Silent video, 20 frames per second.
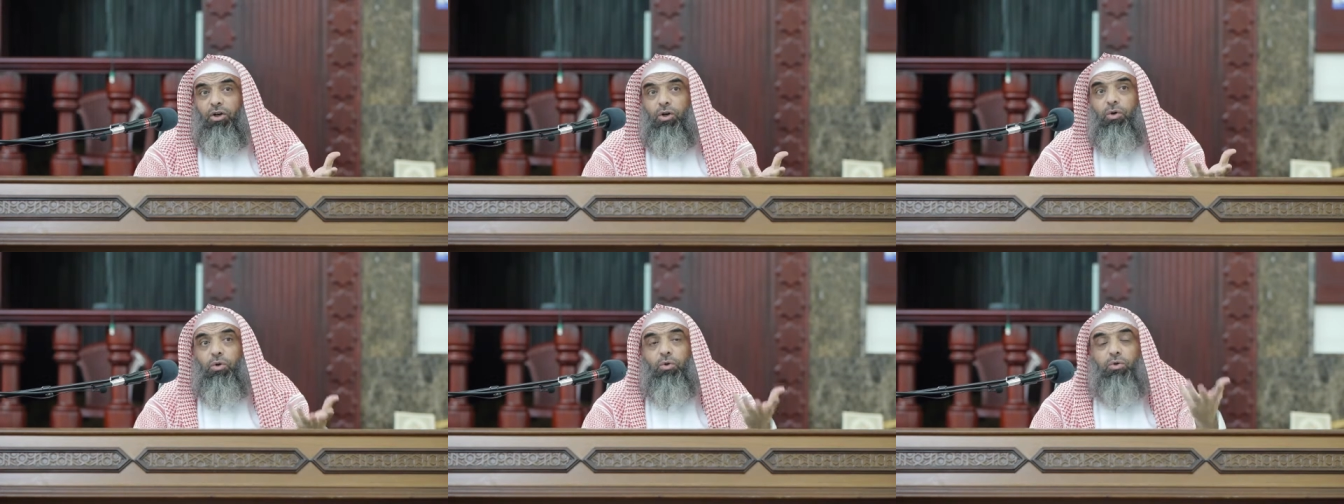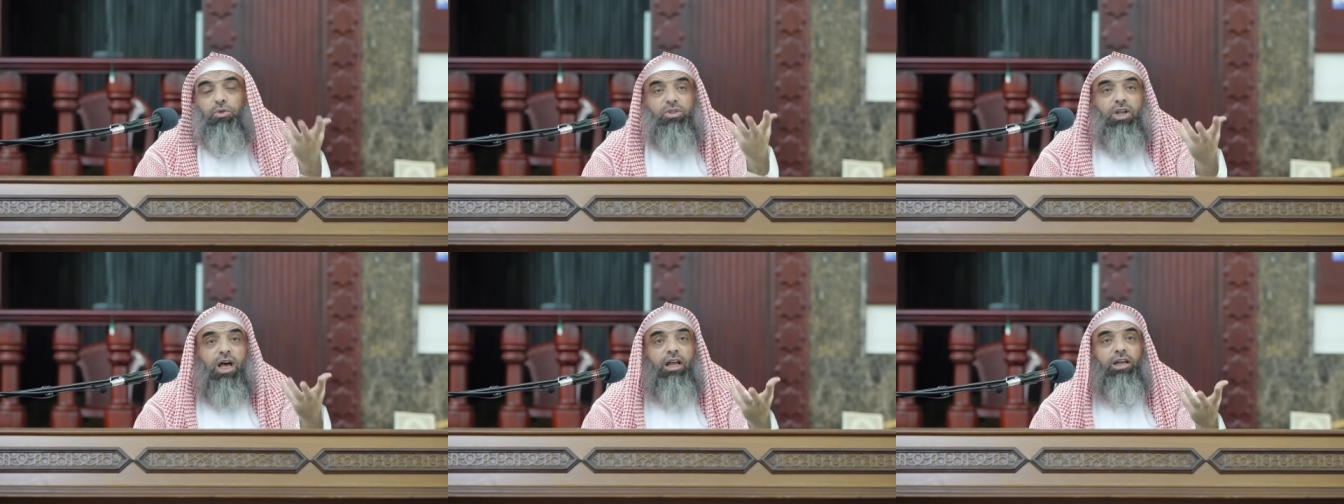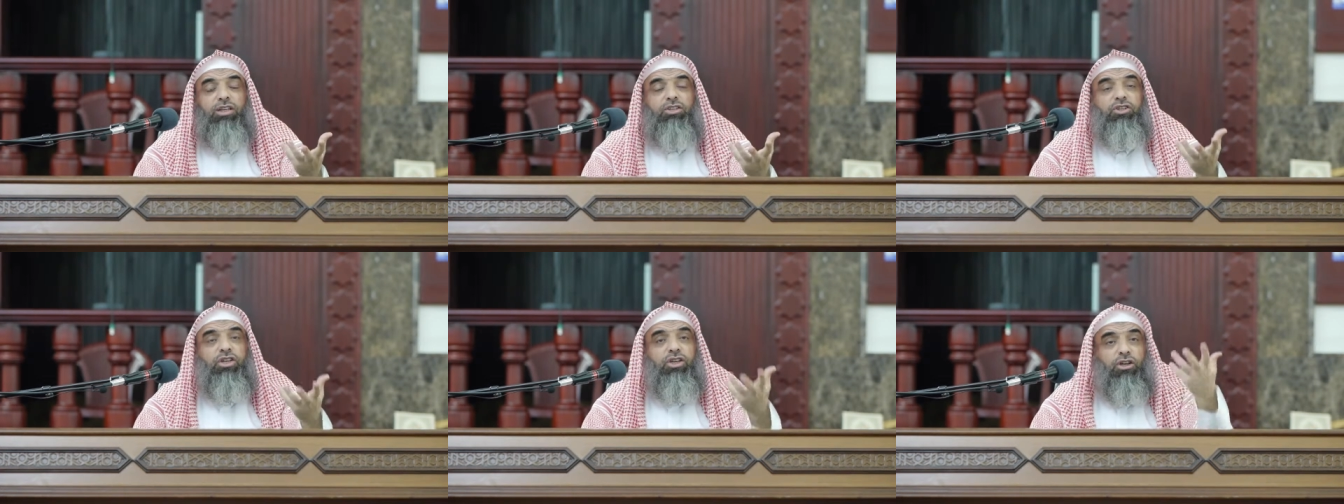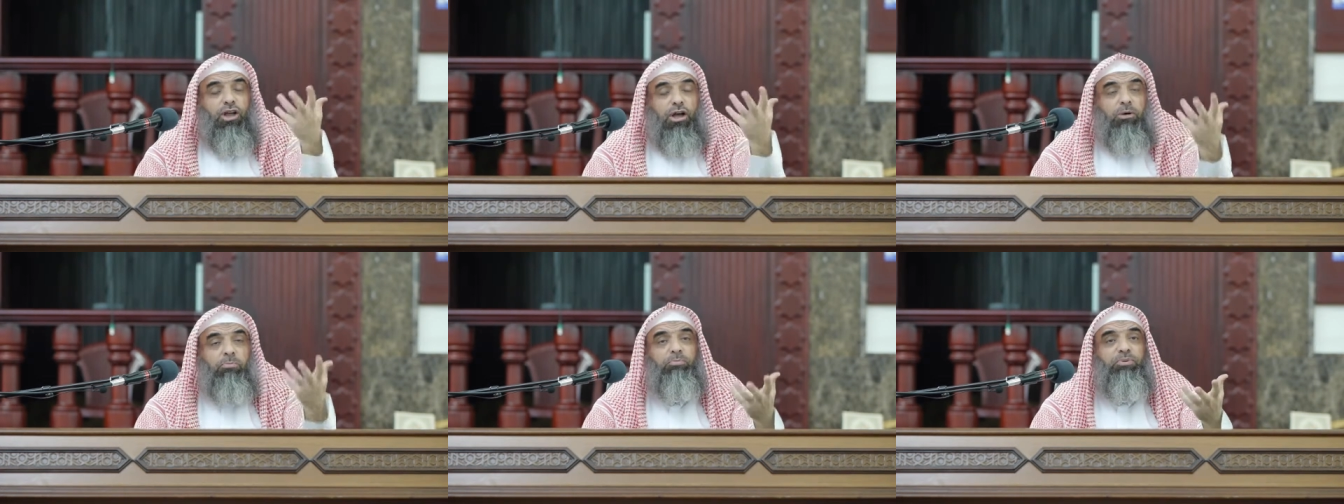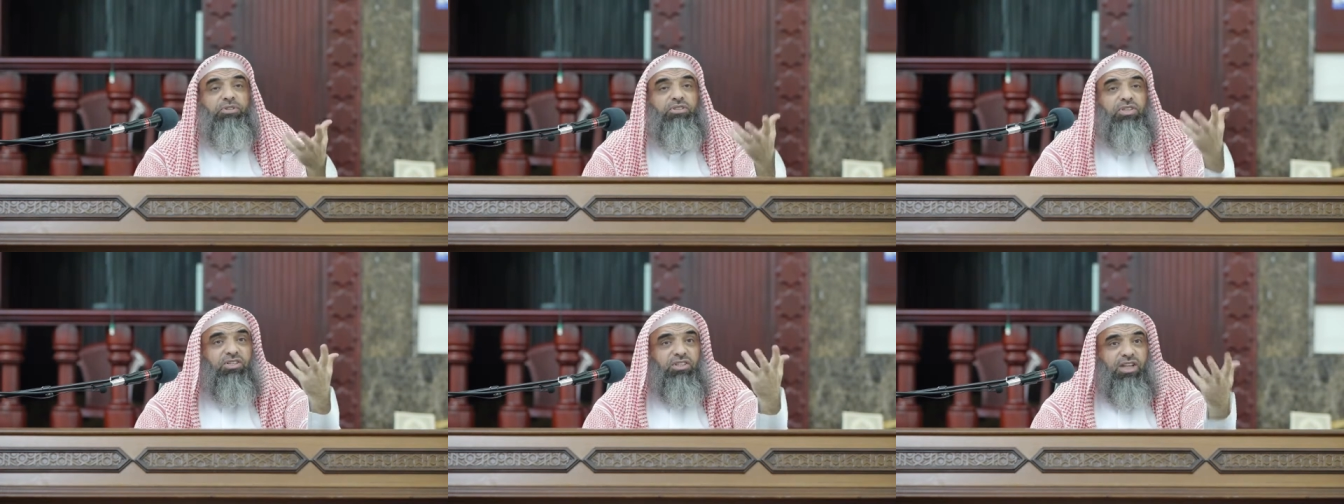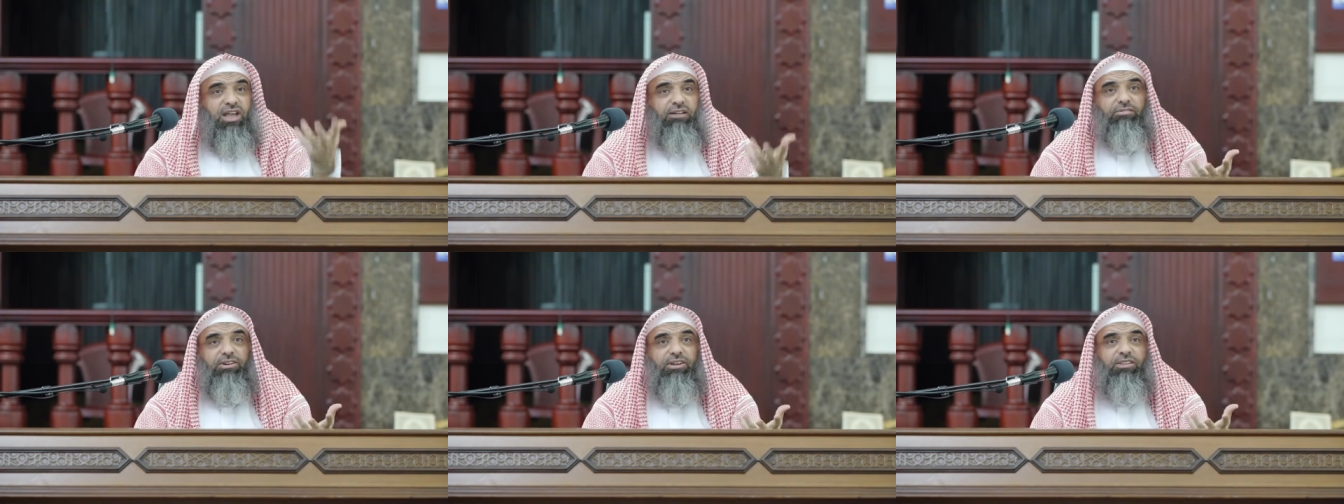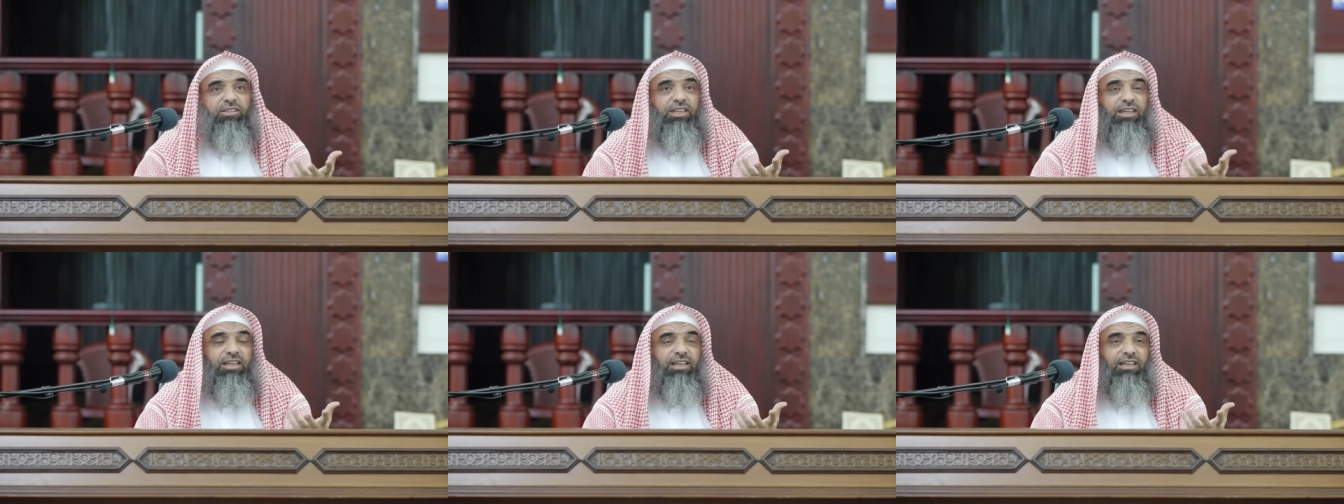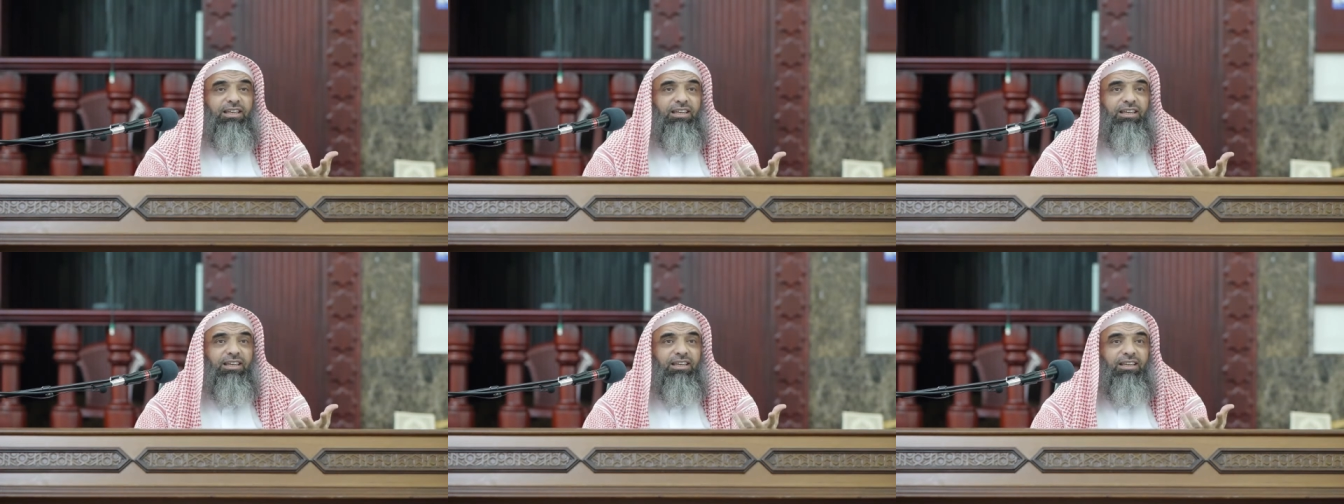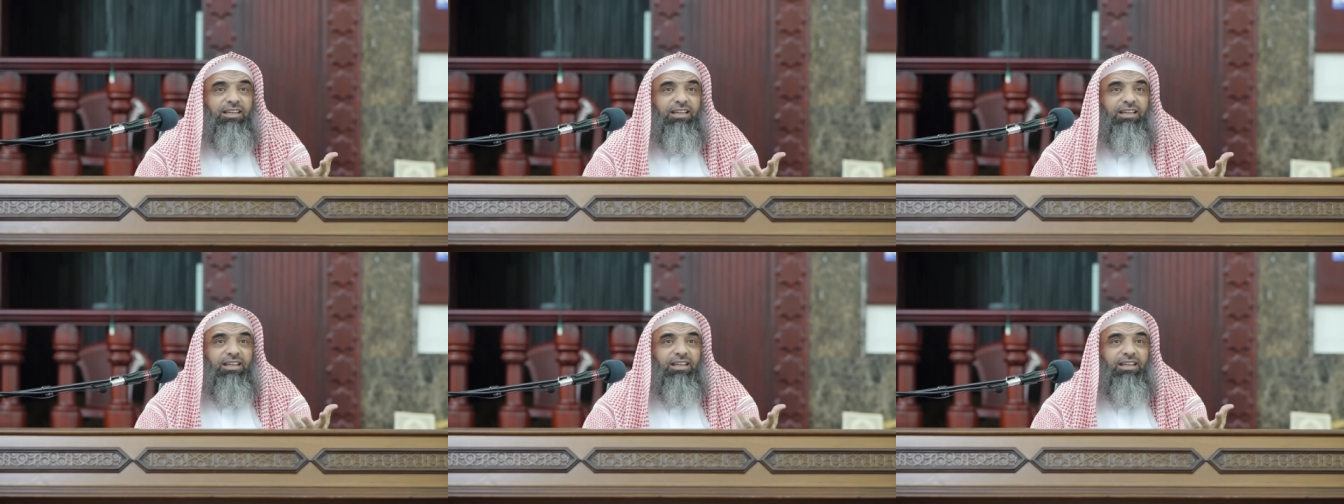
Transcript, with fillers: whose knowledge encompasses everything,